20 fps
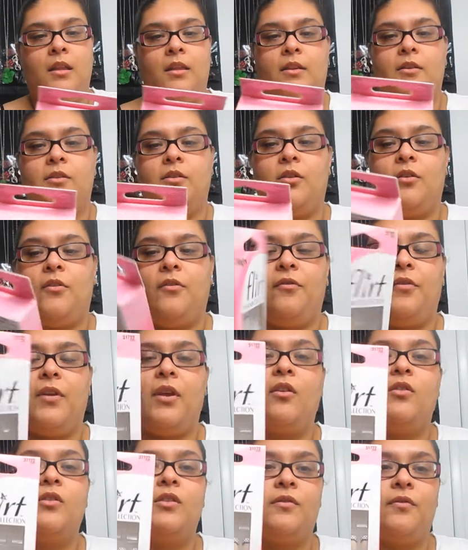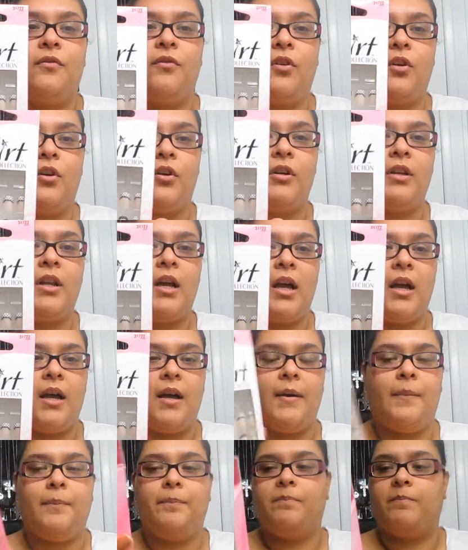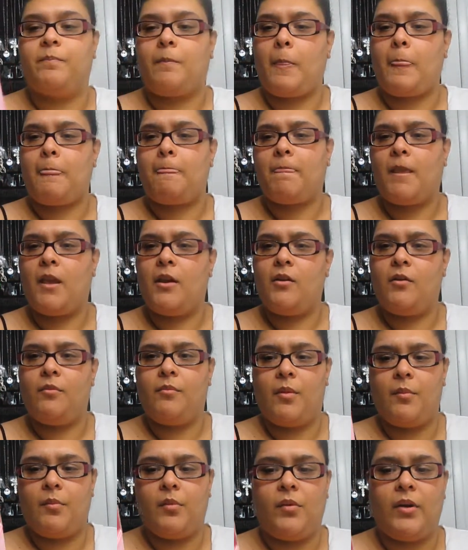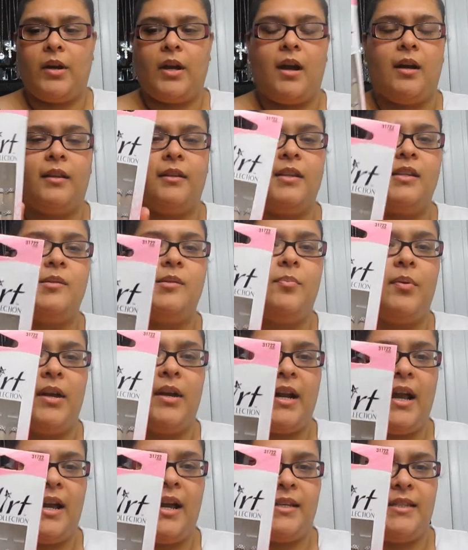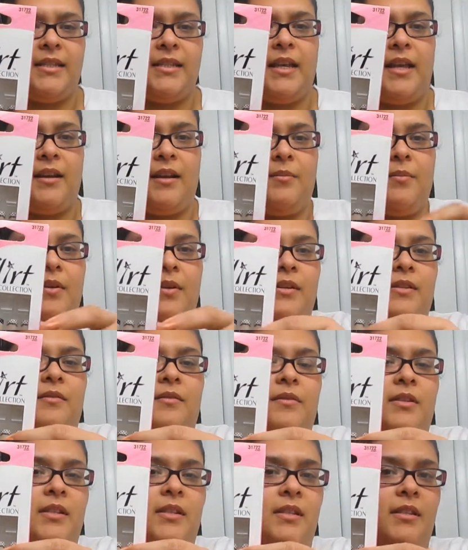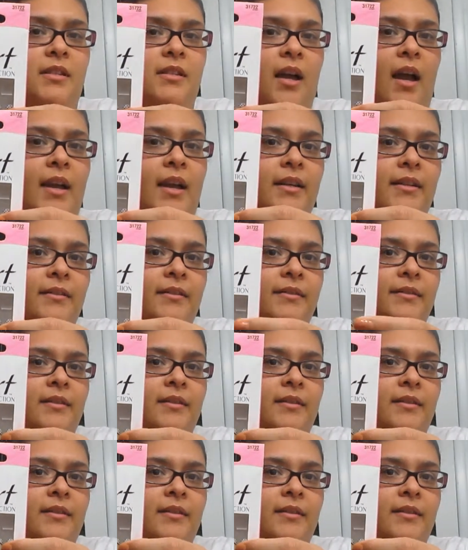these are Fingers Flirt. I don't remember where I got this, but I had to get it because of the design.